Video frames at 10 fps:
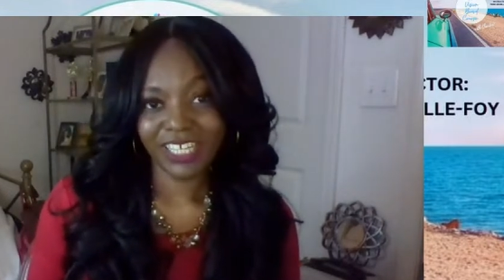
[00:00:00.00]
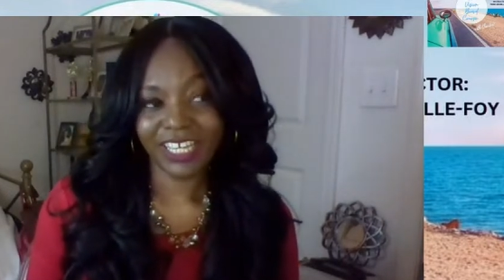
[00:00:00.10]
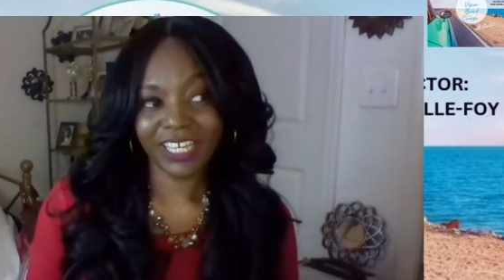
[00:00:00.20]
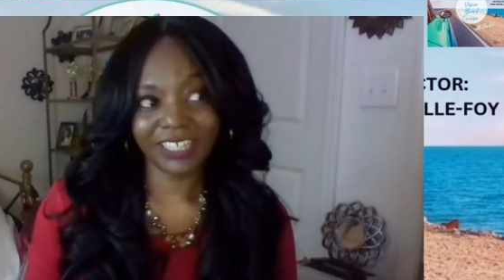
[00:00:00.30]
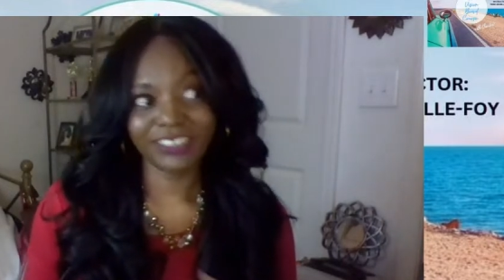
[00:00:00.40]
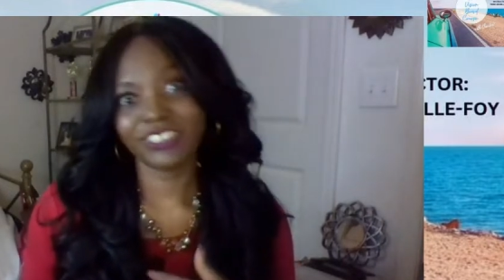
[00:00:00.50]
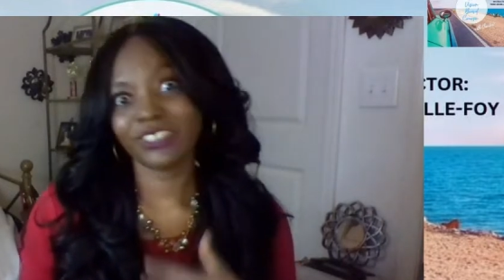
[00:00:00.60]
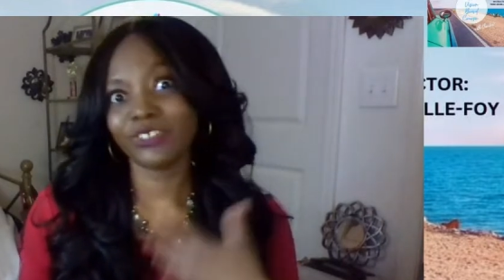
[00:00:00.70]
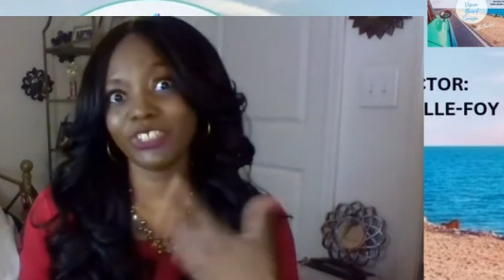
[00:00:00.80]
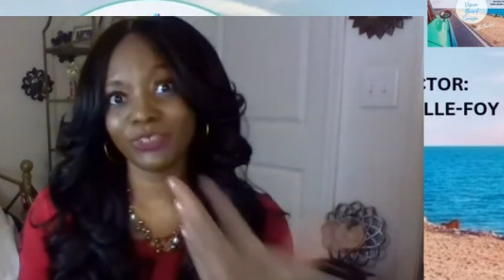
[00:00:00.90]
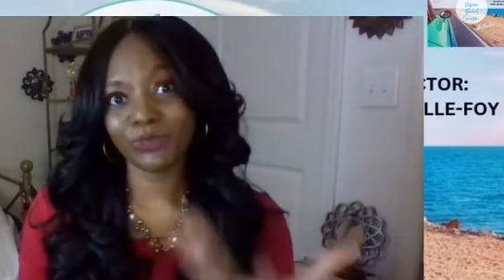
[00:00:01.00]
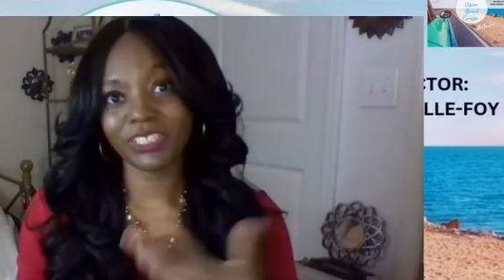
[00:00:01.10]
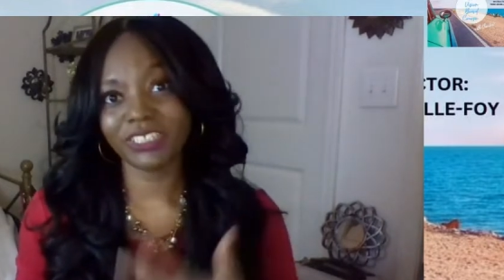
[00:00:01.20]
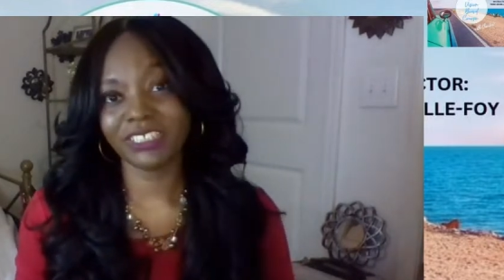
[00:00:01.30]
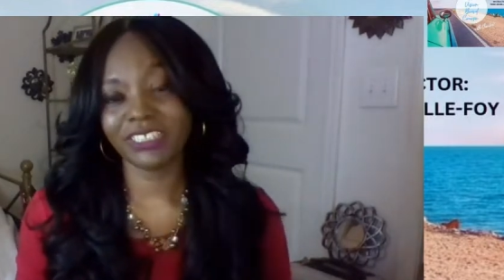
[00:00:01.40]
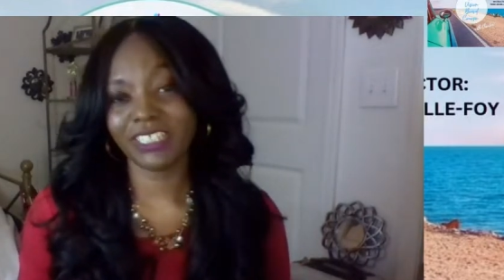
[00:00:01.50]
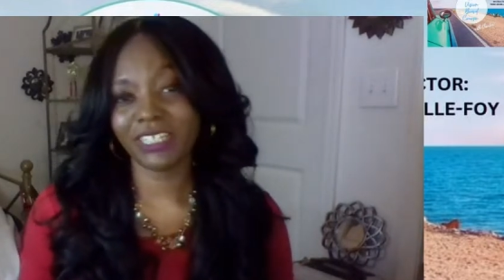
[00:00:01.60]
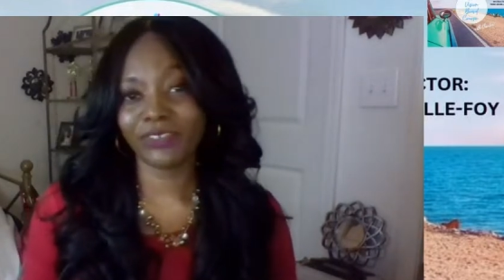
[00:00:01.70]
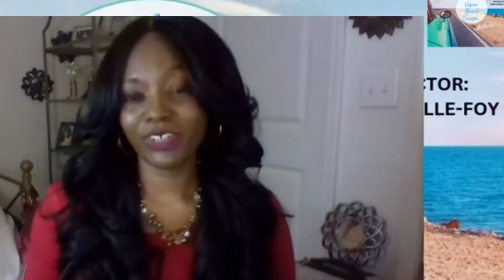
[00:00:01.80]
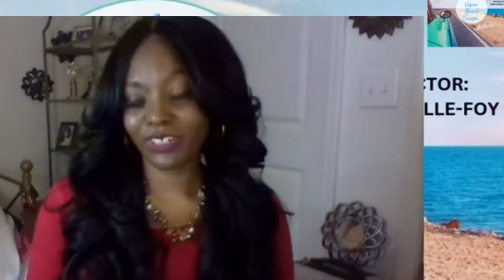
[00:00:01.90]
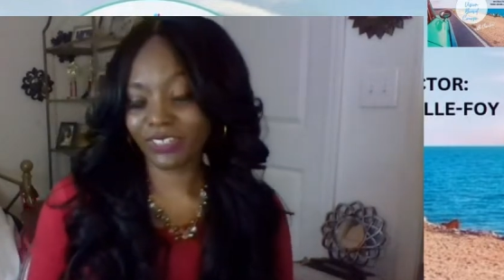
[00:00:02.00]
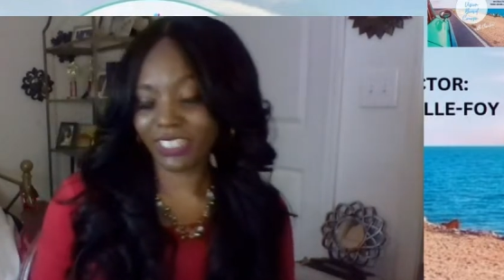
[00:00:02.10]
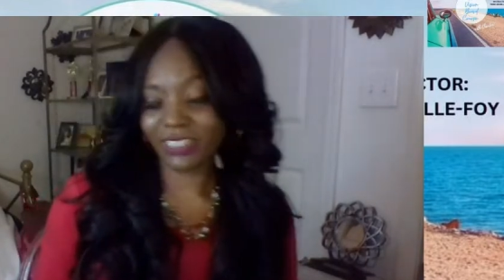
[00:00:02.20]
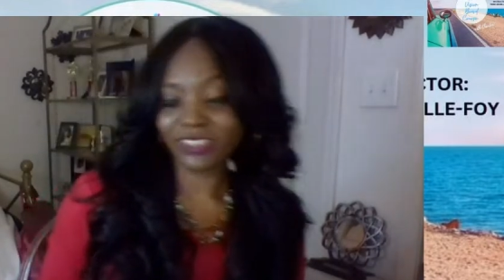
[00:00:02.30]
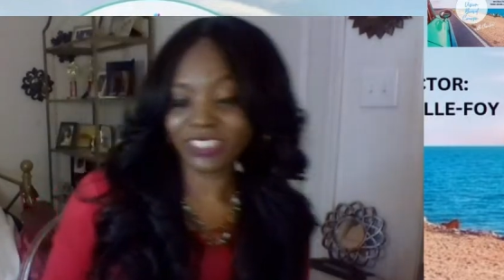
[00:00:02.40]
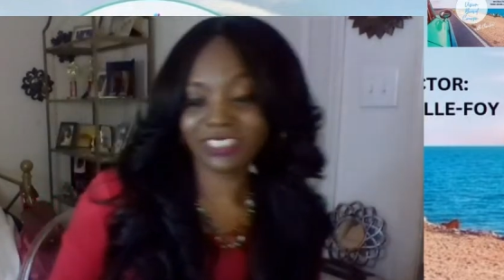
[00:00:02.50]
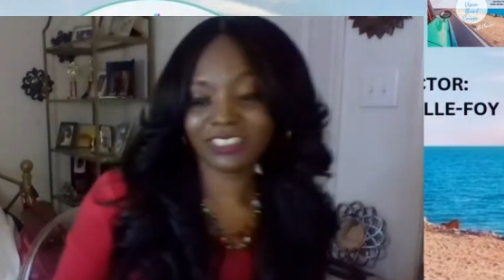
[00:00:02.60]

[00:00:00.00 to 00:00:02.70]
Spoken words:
And so she wanted to give her gift,